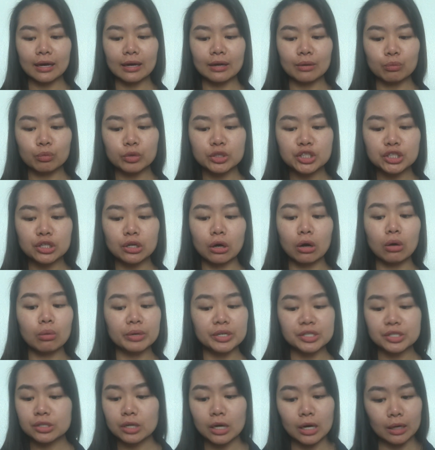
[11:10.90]
we should
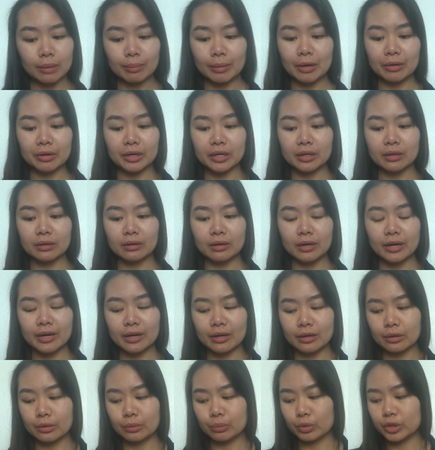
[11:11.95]
always talk about it,
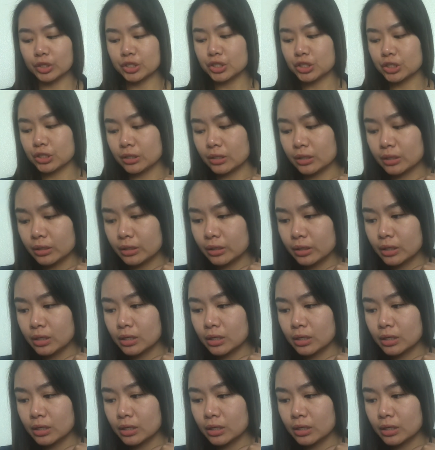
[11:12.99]
and we should,